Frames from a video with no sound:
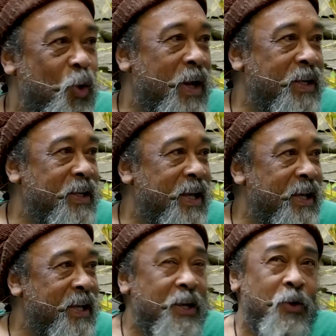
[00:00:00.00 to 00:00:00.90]
one
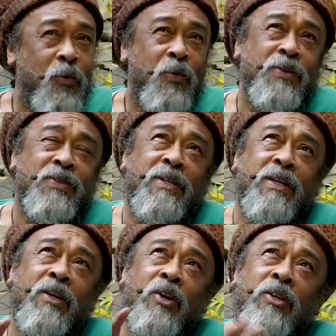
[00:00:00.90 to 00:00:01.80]
day we were
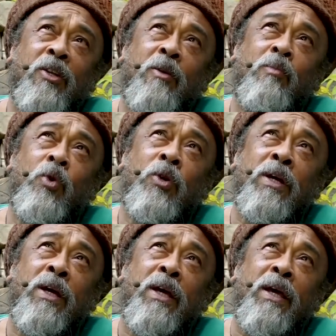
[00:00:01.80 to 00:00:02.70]
sitting under the
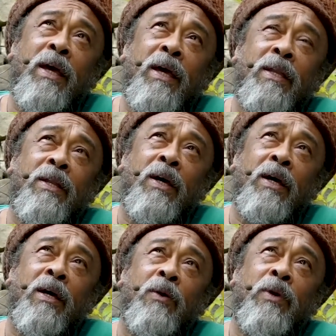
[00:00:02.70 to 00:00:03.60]
moon and
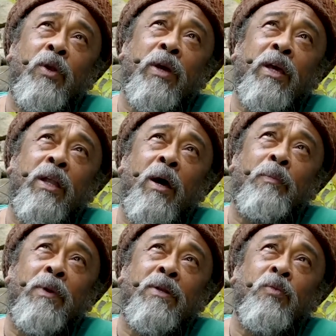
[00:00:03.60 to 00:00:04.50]
uh, we're looking
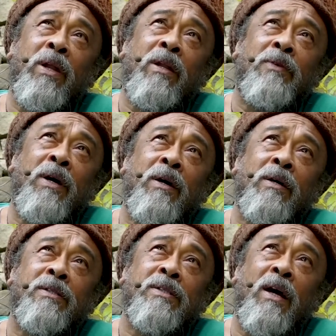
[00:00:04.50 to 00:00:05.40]
up, and one of our
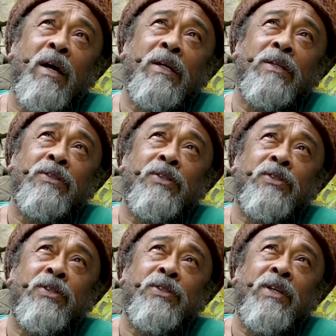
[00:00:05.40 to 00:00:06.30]
Sangha
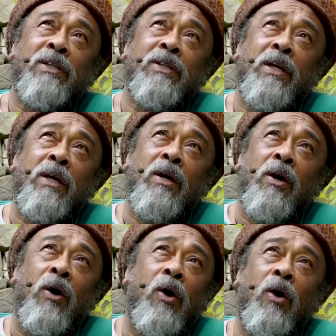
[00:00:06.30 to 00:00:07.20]
sisters says,
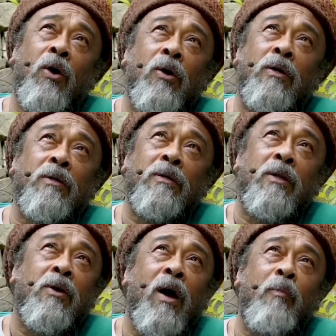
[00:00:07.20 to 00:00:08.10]
Oh,
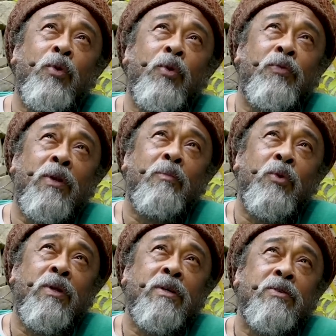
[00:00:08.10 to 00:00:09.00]
look how beautiful the
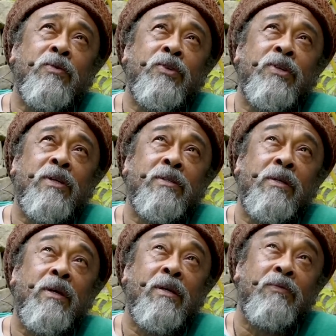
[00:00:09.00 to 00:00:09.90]
moon is, Guruji. I
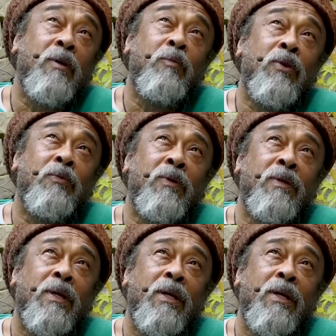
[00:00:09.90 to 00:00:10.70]
said, Yeah, it's very beautiful.